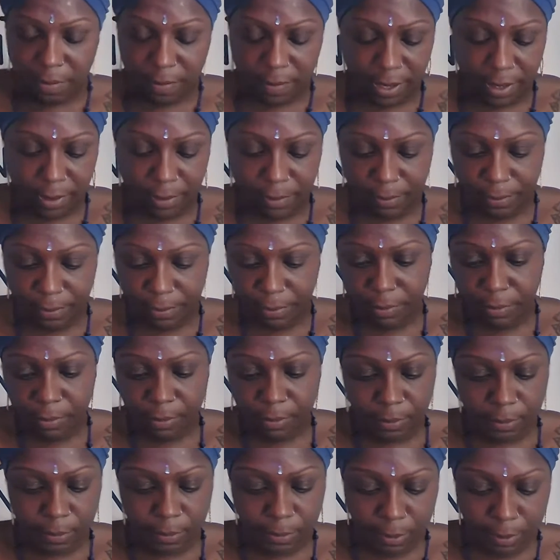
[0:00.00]
All right.
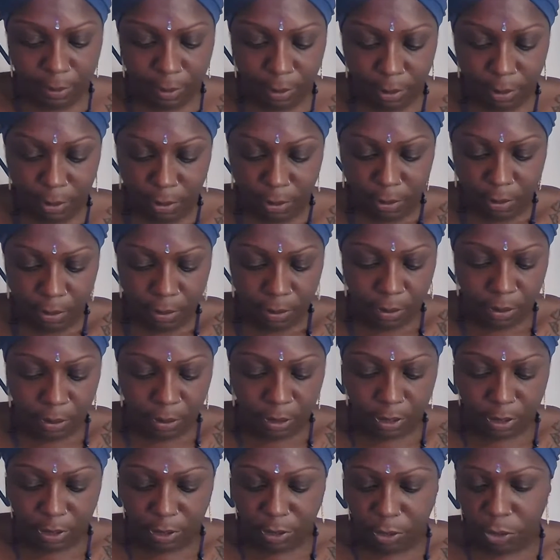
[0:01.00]

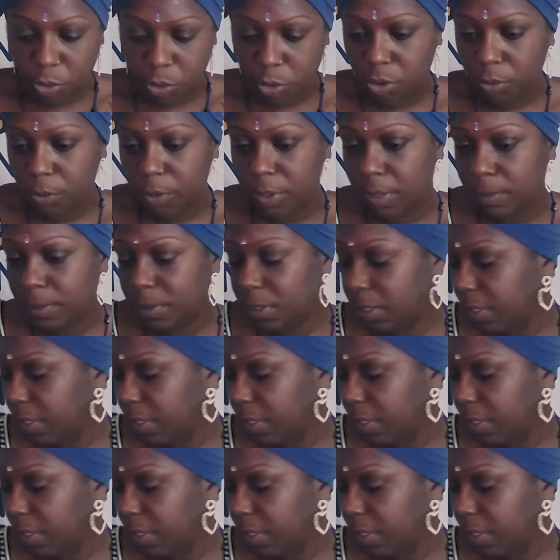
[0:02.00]
So let's get to it.